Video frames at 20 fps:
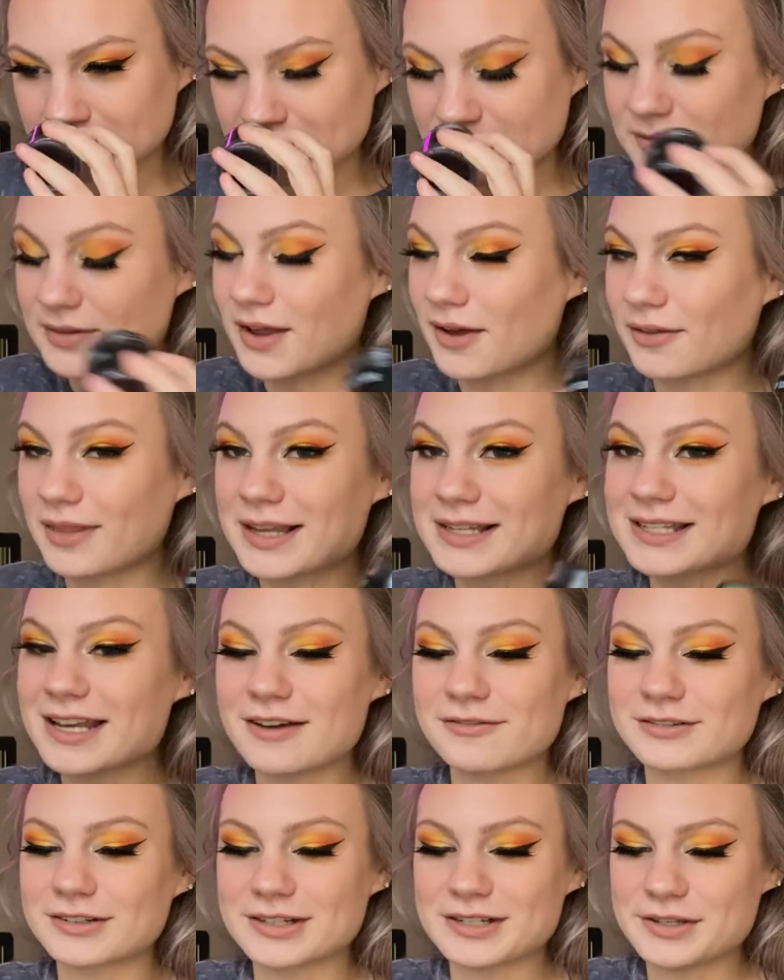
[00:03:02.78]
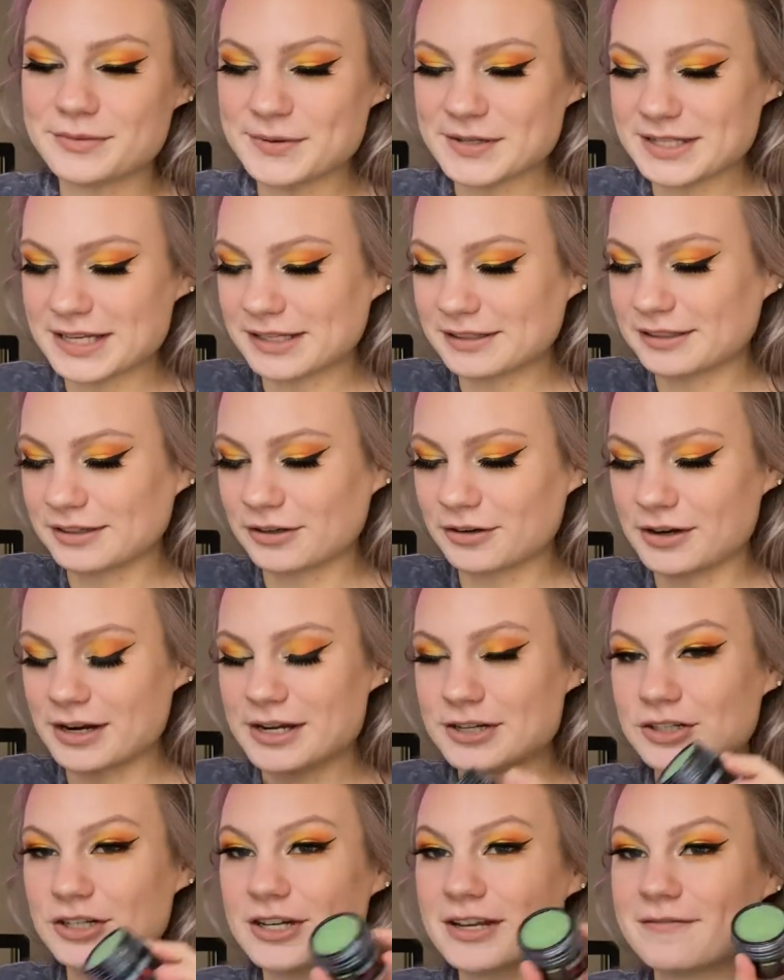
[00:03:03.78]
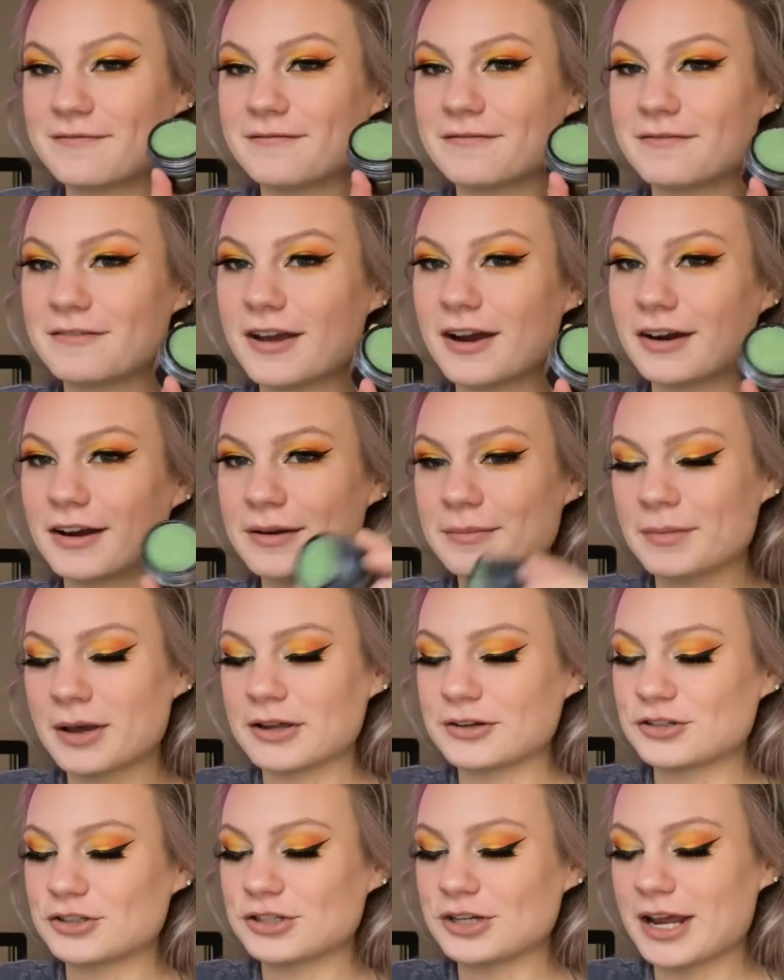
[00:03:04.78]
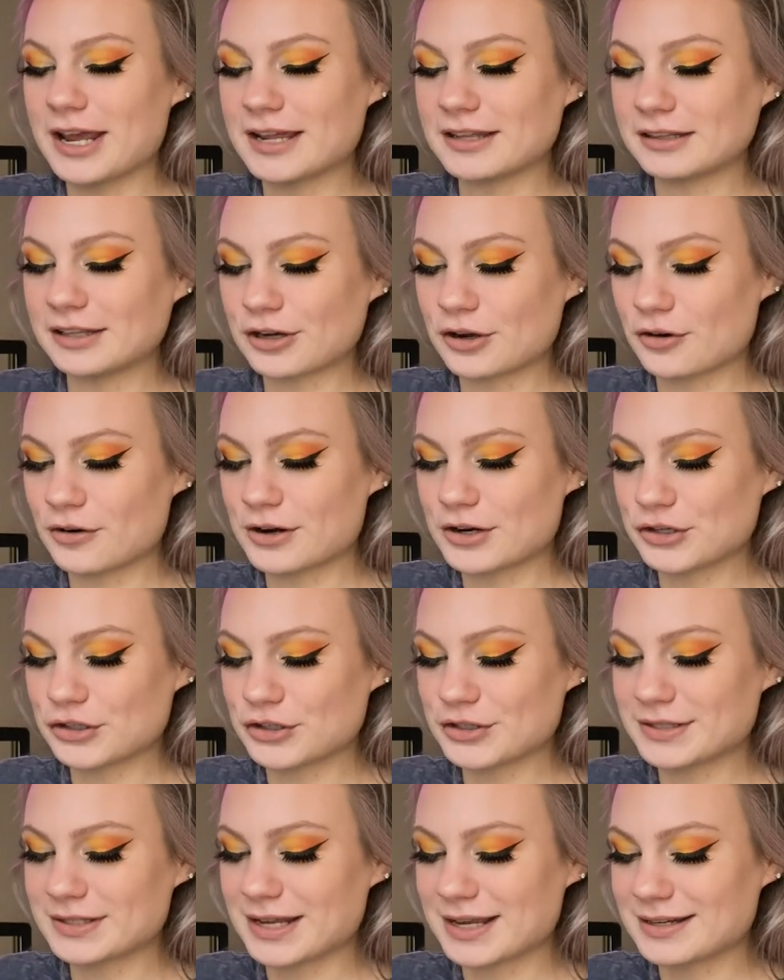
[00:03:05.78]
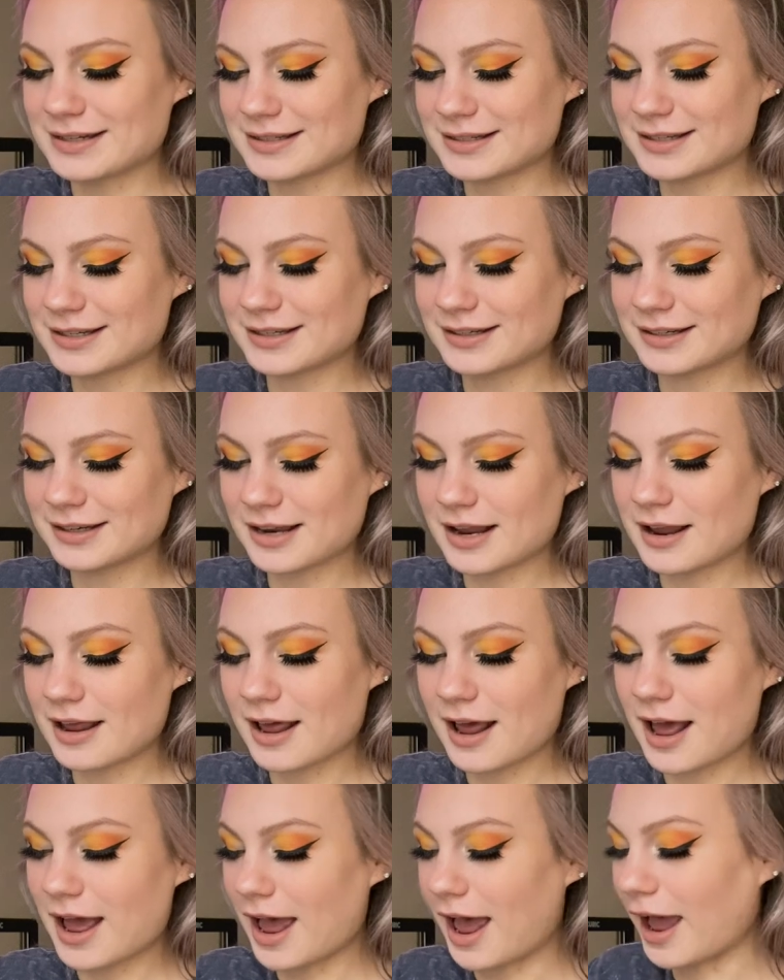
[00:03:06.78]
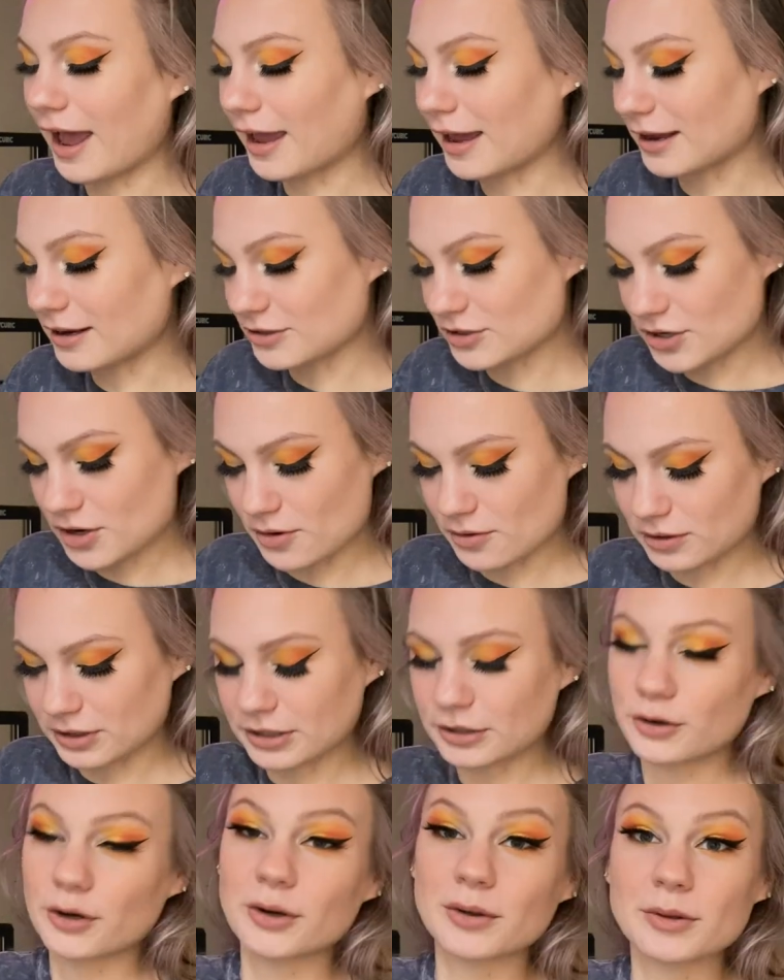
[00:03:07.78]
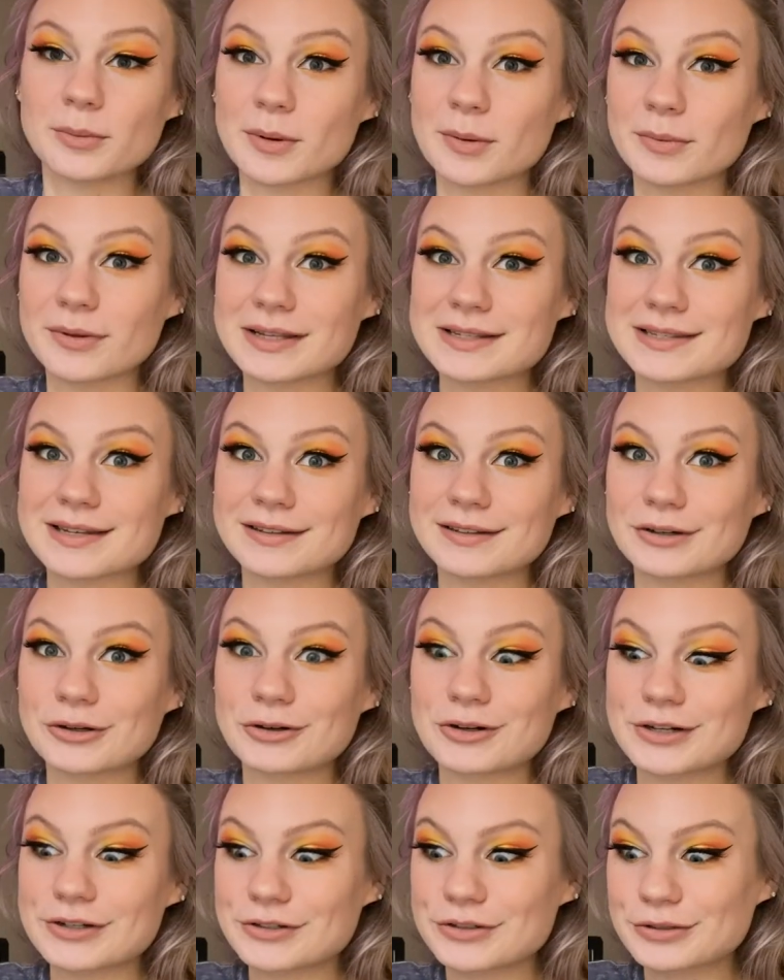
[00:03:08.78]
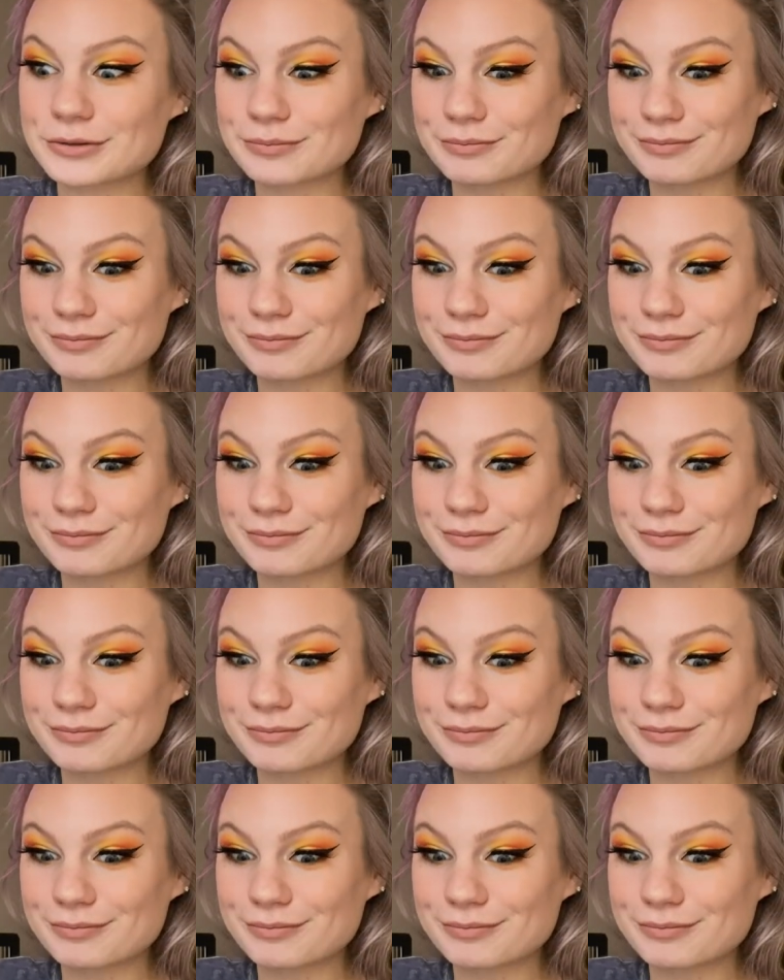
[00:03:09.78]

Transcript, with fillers: No, that definitely smells like licorice. Very much a licorice scent. I totally agree with the people that say licorice.